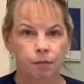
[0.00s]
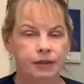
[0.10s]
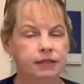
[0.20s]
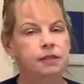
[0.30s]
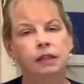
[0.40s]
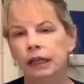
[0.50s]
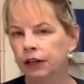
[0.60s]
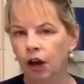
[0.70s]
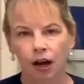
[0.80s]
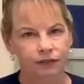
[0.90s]
But this is
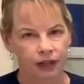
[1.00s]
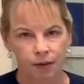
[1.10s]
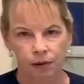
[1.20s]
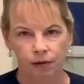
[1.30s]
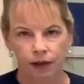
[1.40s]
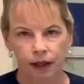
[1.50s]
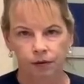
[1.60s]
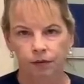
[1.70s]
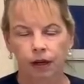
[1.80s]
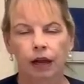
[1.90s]
clearly off-label
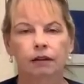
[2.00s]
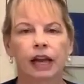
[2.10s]
and